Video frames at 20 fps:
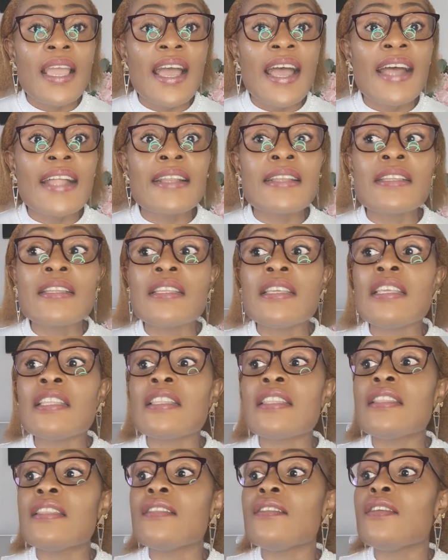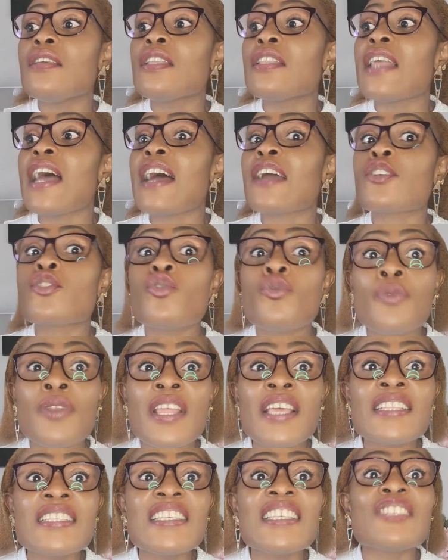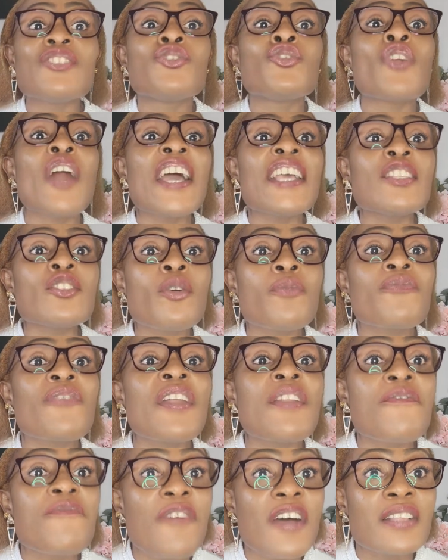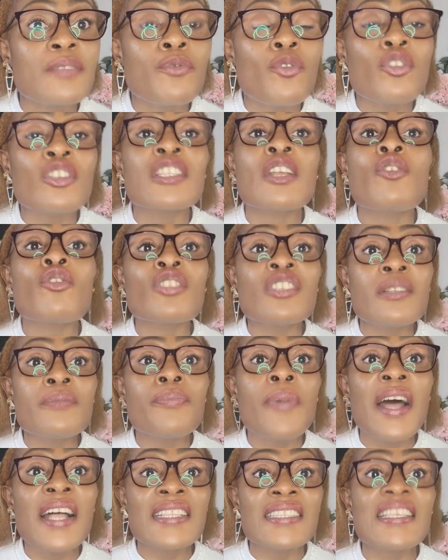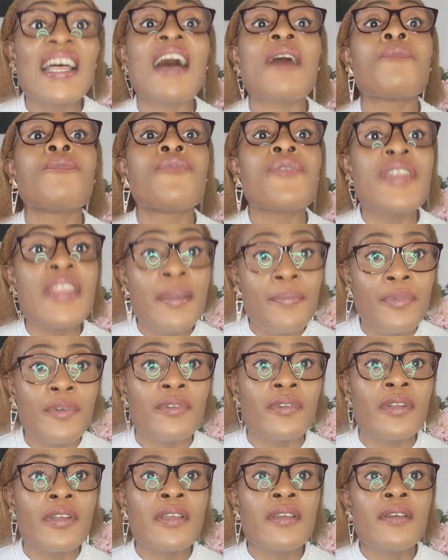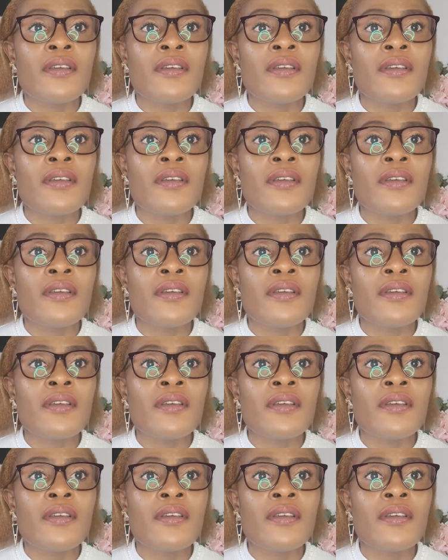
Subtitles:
and it accumulates, it dries up very fast, because the cotton pants are breathable.